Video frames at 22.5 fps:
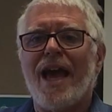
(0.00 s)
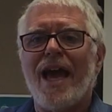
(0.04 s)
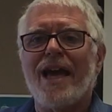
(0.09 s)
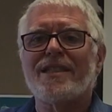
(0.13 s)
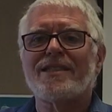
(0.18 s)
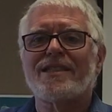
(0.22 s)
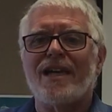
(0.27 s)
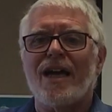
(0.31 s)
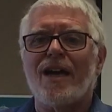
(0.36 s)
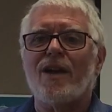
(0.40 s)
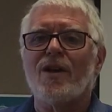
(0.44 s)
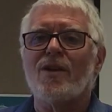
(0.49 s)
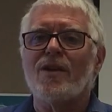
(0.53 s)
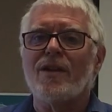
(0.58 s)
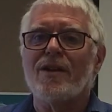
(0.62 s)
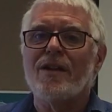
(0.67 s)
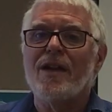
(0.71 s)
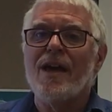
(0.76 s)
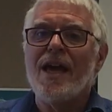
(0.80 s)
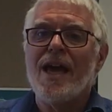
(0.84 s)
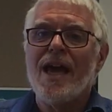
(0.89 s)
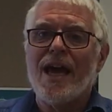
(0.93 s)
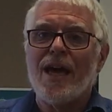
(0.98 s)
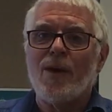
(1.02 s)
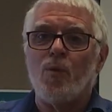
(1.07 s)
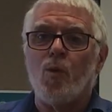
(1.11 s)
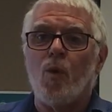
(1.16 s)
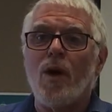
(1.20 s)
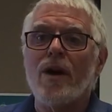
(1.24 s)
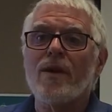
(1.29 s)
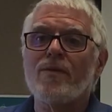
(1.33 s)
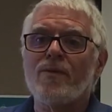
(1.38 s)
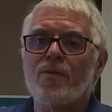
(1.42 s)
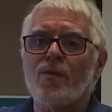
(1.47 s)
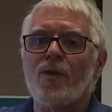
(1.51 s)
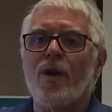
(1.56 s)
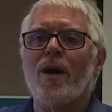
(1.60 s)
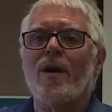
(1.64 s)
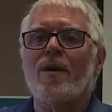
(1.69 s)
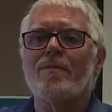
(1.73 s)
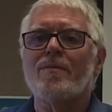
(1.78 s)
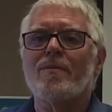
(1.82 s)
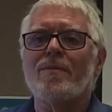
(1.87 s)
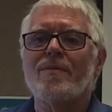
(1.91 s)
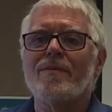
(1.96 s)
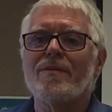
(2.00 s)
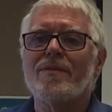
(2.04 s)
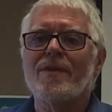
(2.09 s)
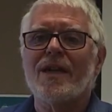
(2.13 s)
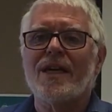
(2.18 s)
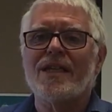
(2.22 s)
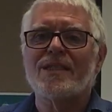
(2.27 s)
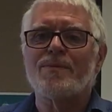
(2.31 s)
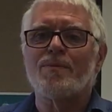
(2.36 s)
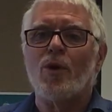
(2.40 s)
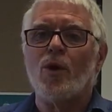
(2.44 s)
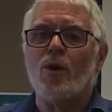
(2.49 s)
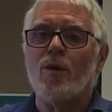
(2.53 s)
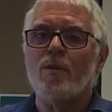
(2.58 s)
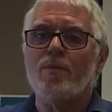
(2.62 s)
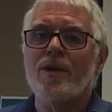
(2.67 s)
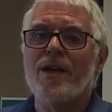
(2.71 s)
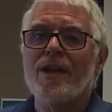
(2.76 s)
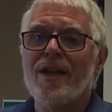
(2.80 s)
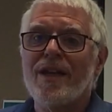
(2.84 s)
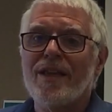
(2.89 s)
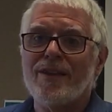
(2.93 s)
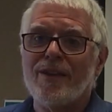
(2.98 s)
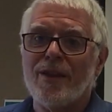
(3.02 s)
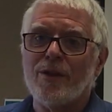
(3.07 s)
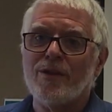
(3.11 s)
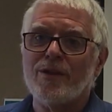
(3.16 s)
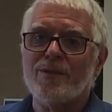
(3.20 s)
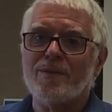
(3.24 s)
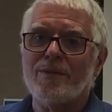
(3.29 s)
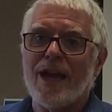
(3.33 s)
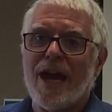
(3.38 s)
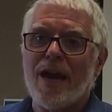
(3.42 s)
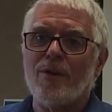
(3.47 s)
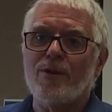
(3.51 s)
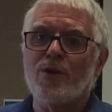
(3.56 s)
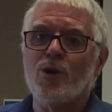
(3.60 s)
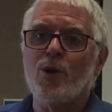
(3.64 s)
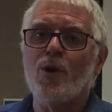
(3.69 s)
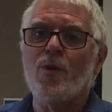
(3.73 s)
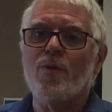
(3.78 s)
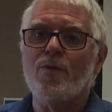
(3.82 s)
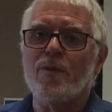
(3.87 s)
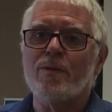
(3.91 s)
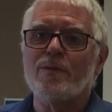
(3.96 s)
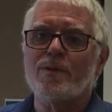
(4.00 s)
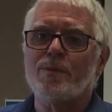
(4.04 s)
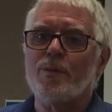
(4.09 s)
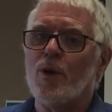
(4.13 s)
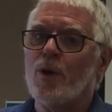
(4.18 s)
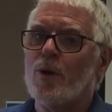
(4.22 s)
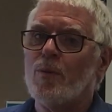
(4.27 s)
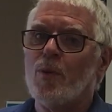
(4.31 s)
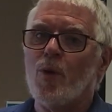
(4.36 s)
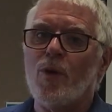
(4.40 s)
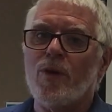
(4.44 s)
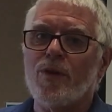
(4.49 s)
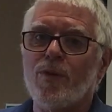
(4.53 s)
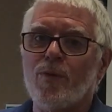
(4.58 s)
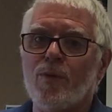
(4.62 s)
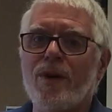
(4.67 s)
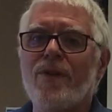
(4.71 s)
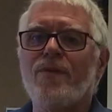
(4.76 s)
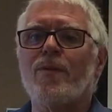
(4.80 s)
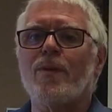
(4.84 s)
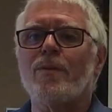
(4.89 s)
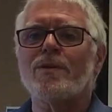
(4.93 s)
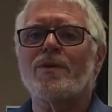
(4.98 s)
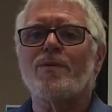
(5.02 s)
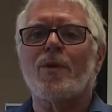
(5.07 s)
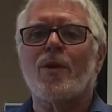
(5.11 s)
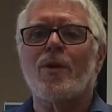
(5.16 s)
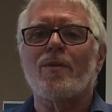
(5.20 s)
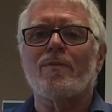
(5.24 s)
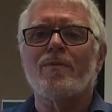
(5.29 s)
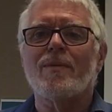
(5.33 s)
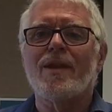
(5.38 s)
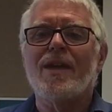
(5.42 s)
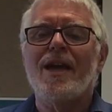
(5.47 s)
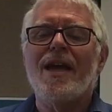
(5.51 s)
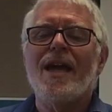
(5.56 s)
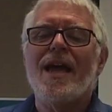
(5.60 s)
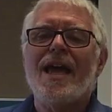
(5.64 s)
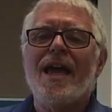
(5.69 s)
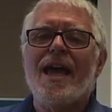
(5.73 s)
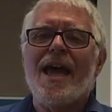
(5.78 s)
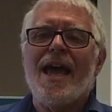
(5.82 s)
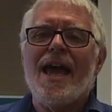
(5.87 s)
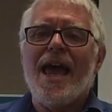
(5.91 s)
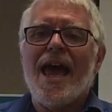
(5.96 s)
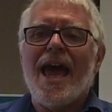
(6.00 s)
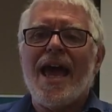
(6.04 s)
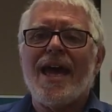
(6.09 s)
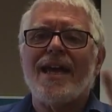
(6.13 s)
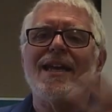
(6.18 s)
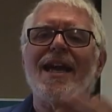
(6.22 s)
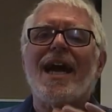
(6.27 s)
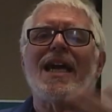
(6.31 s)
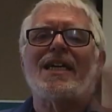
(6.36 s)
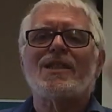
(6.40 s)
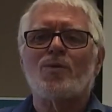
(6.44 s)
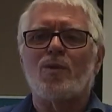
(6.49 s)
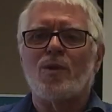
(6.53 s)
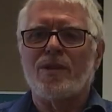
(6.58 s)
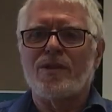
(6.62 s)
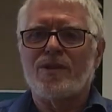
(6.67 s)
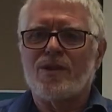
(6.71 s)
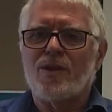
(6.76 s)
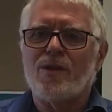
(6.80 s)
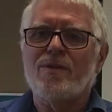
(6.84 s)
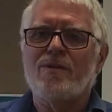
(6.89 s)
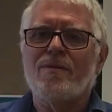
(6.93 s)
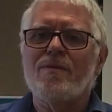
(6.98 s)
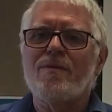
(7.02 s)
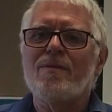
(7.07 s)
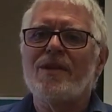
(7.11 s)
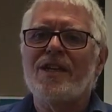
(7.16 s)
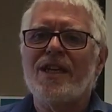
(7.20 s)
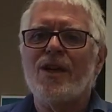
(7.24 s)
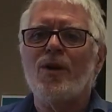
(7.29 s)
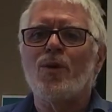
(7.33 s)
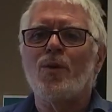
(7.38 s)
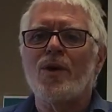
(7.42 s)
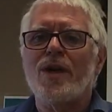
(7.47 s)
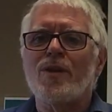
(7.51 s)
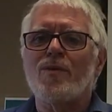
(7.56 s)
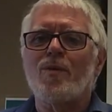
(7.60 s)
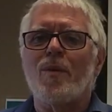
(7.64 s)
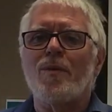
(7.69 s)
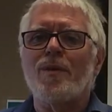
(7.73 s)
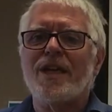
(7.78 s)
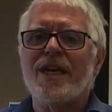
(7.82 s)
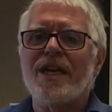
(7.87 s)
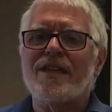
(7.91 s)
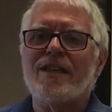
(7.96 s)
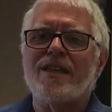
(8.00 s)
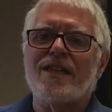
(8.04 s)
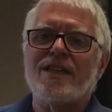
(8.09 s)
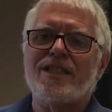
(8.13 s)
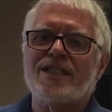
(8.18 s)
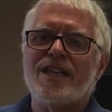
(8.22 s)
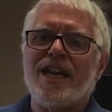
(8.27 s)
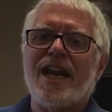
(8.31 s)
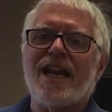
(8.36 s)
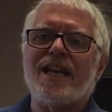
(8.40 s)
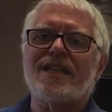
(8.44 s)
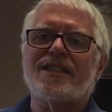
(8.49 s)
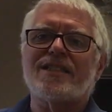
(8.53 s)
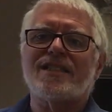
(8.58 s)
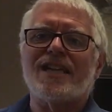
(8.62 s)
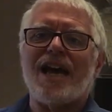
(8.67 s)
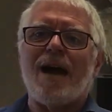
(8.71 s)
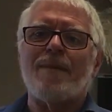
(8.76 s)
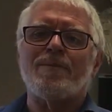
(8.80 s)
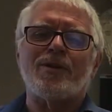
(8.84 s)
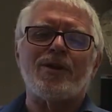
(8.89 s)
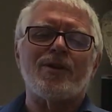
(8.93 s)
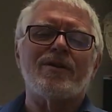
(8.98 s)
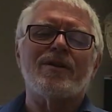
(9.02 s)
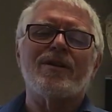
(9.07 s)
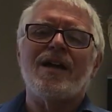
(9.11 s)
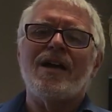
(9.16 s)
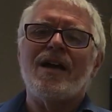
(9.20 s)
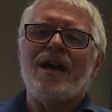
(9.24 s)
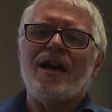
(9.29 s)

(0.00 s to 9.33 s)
egg cell and one from a sperm, there's now 2 from sperm or 3 from sperm. And as we'll deal with when we get to the genetics chapter,